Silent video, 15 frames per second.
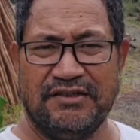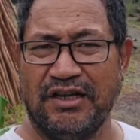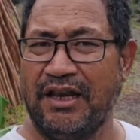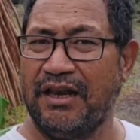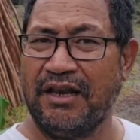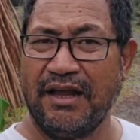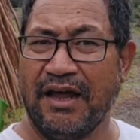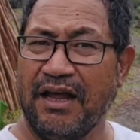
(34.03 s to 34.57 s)

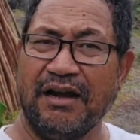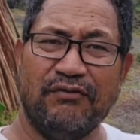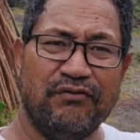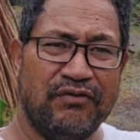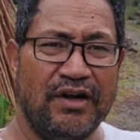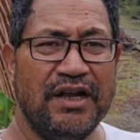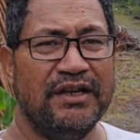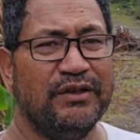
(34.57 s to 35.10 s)
it's a lot
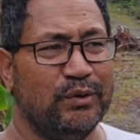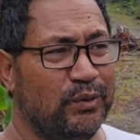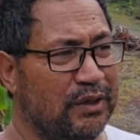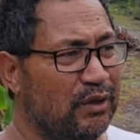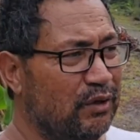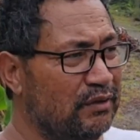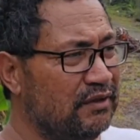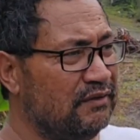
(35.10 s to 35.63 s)
of fun
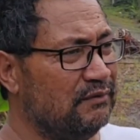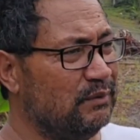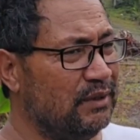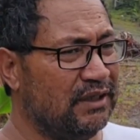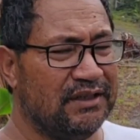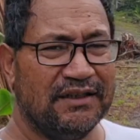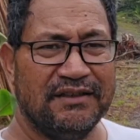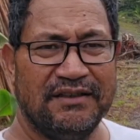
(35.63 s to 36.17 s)
doing all
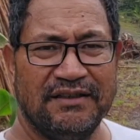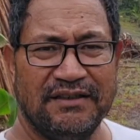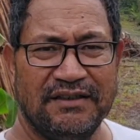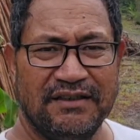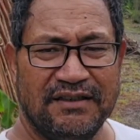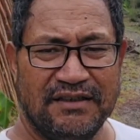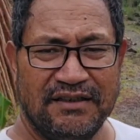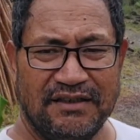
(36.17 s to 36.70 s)
these
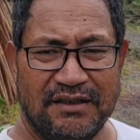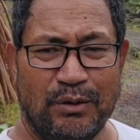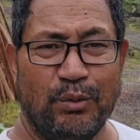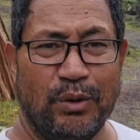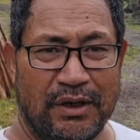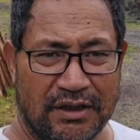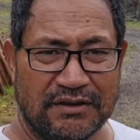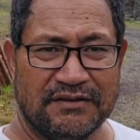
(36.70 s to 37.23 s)

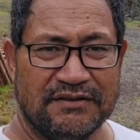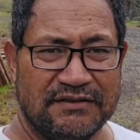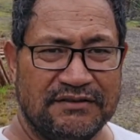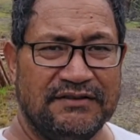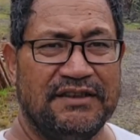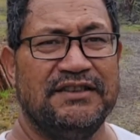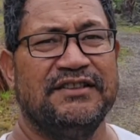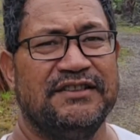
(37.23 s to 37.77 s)

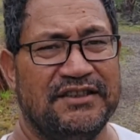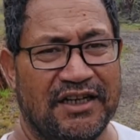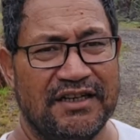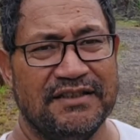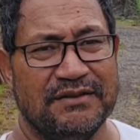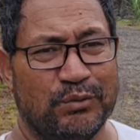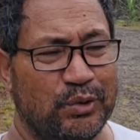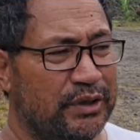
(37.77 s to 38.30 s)
works. There's
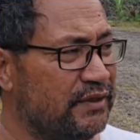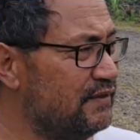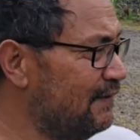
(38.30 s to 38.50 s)
tons of